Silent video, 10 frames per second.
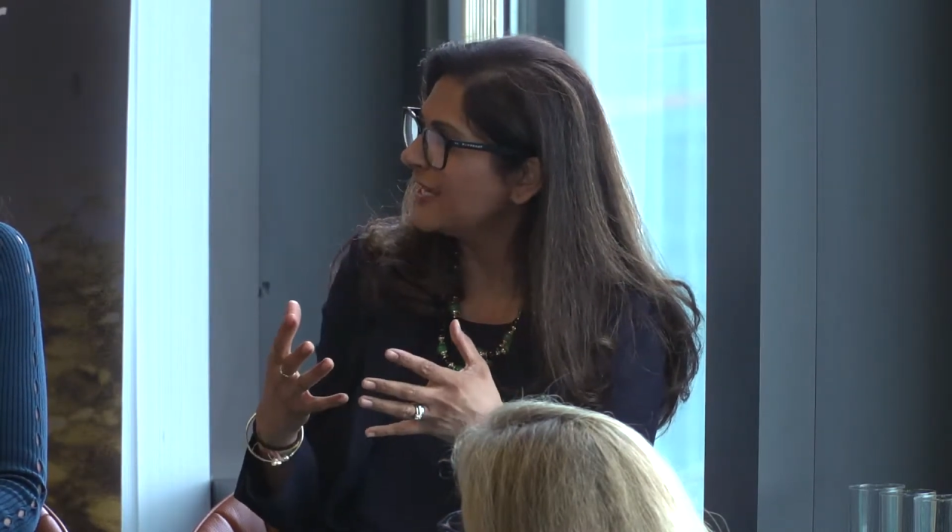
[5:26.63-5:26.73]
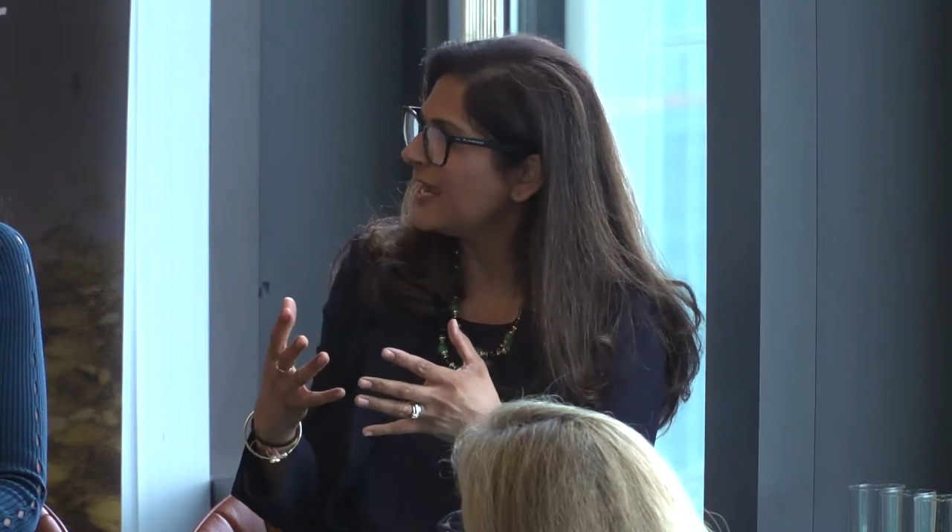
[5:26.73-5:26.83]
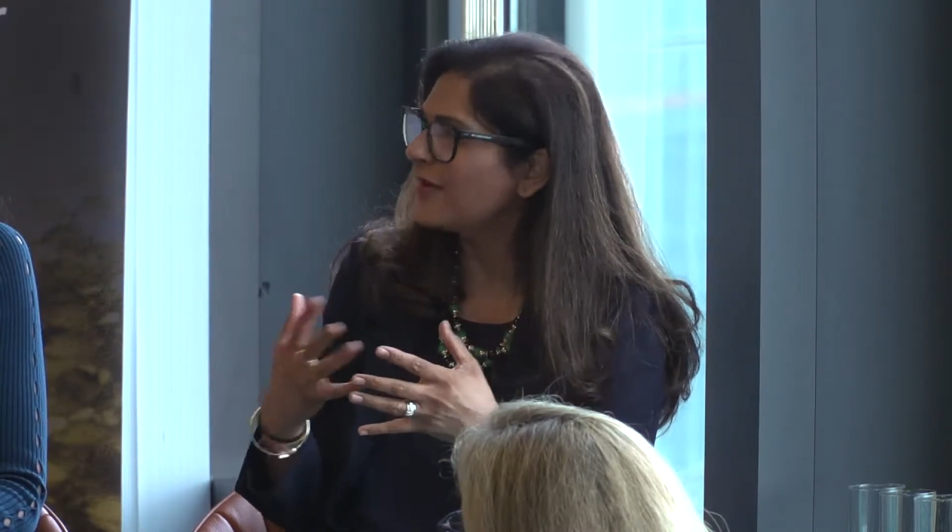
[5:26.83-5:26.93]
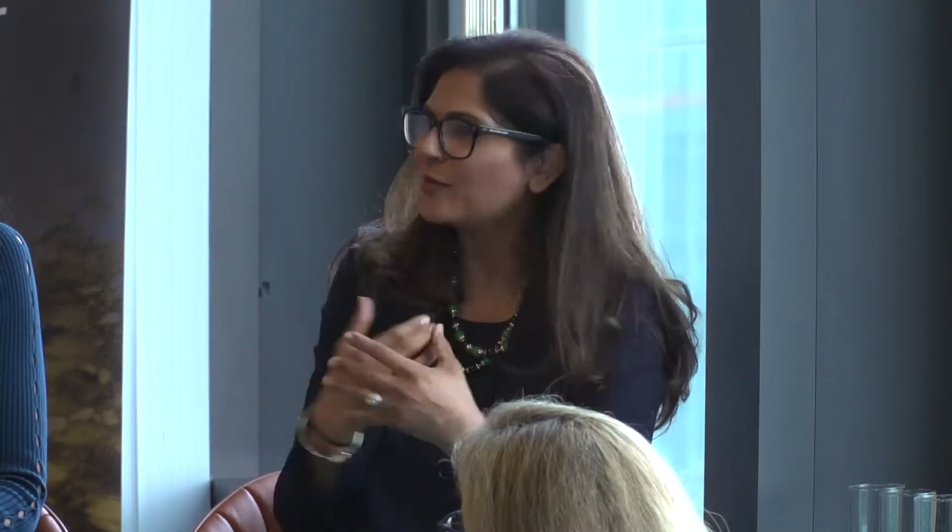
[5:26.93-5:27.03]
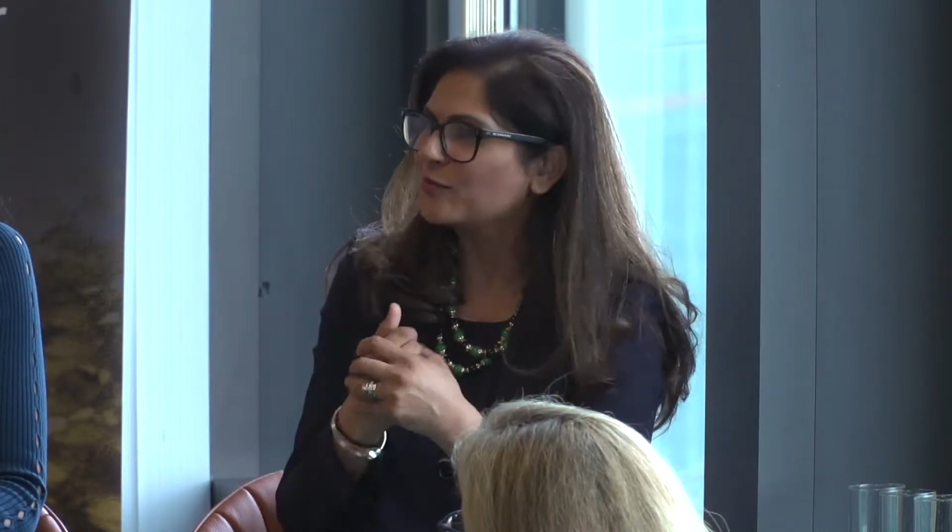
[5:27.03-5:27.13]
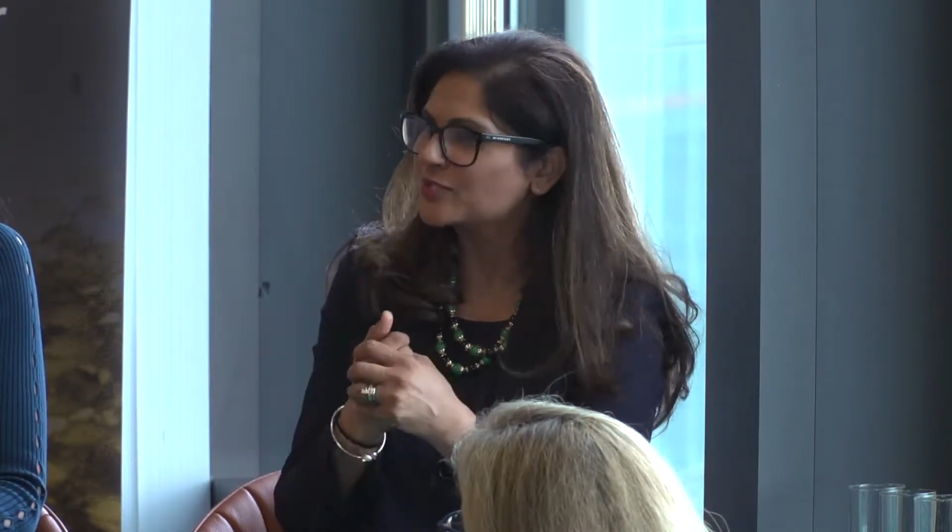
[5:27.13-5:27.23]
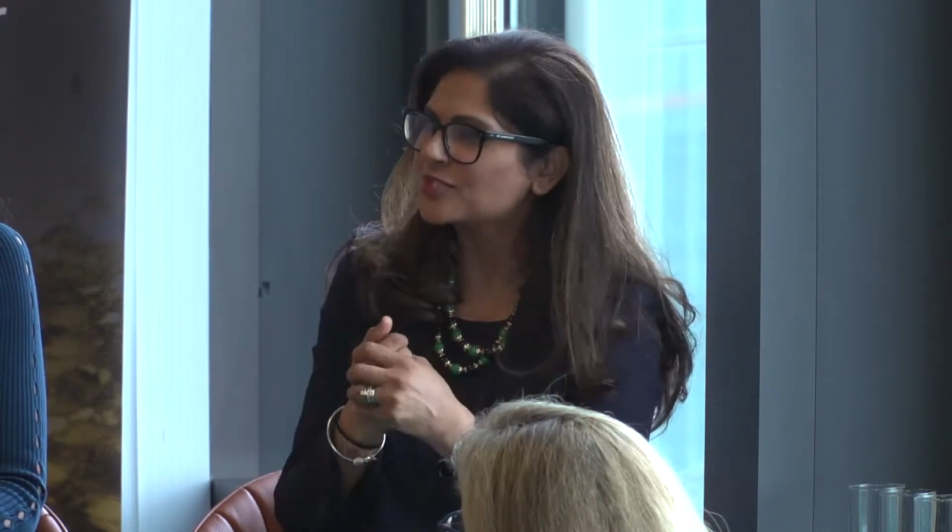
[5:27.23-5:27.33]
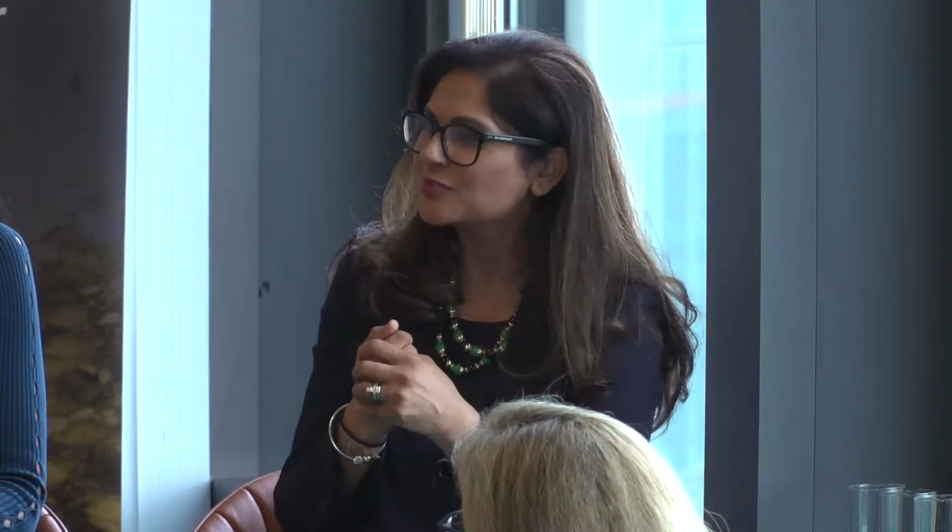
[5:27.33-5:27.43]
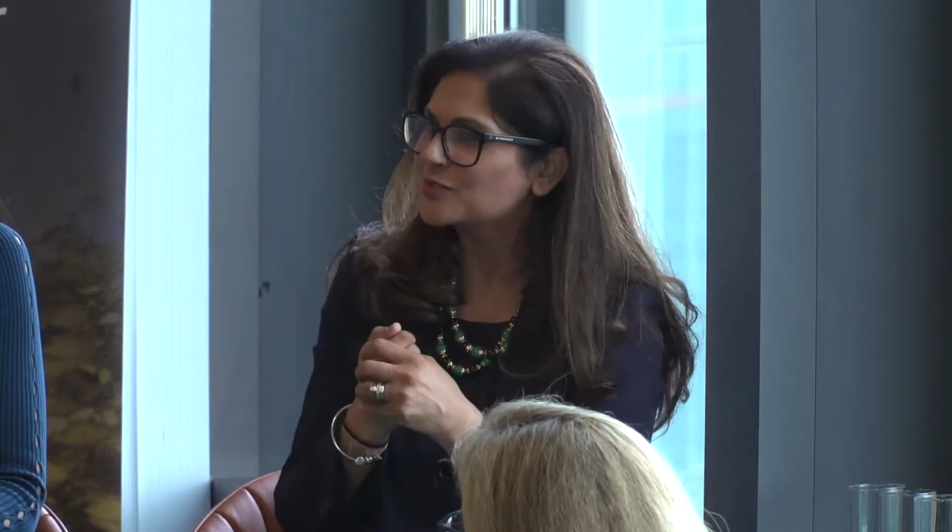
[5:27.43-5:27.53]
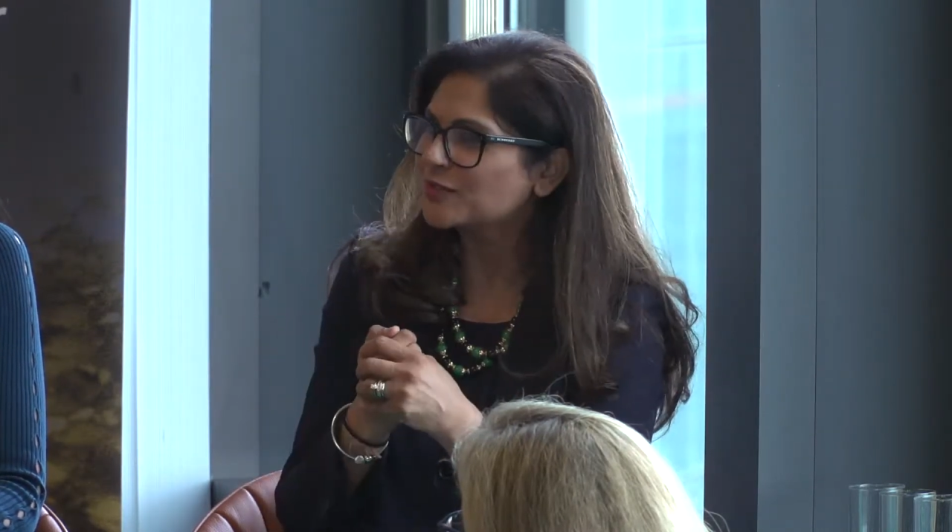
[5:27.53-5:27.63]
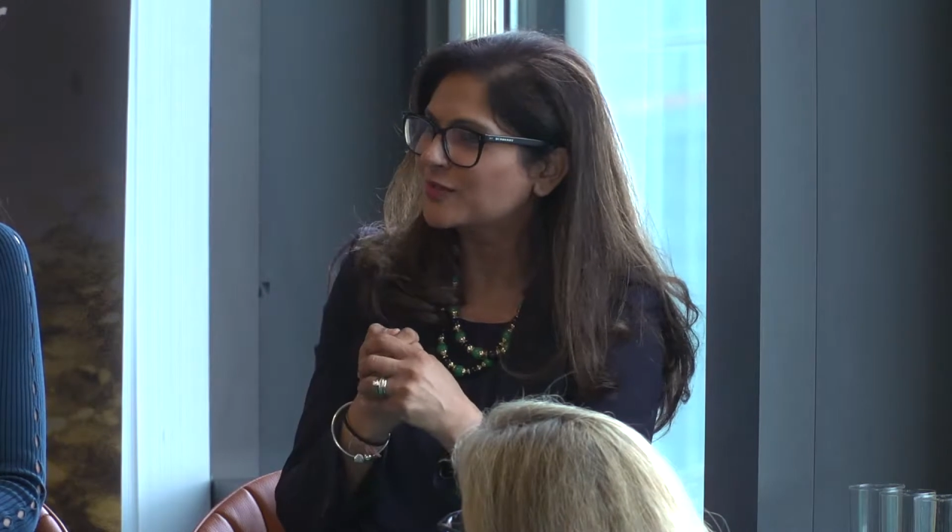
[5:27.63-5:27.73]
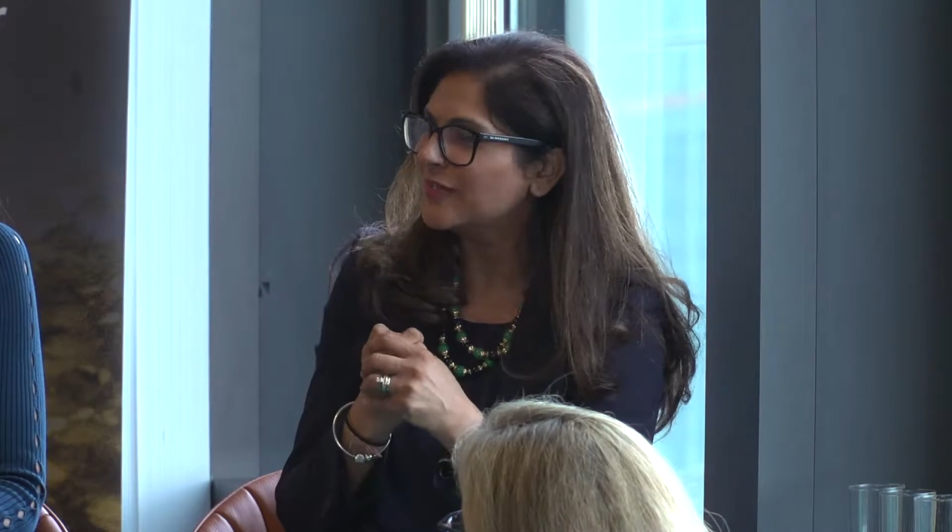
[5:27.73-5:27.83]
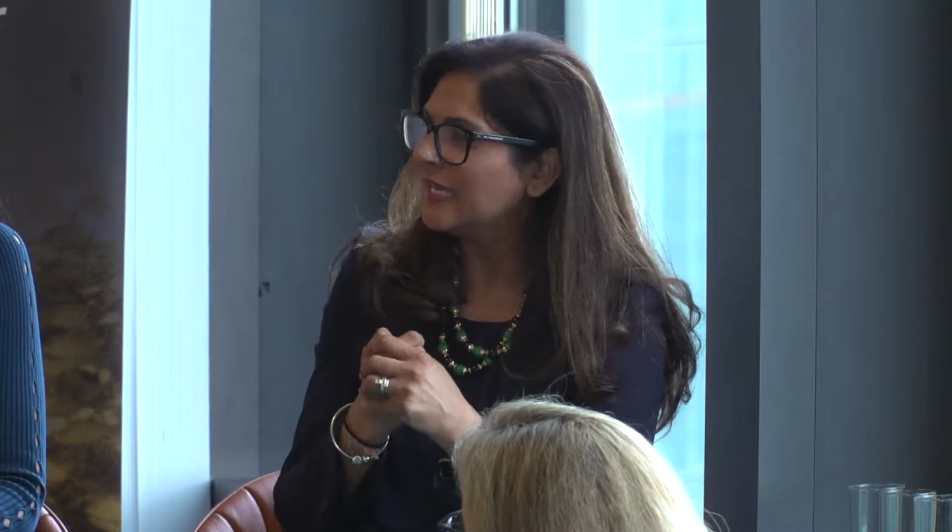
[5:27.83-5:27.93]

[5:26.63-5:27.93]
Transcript: and now I wanted to sort of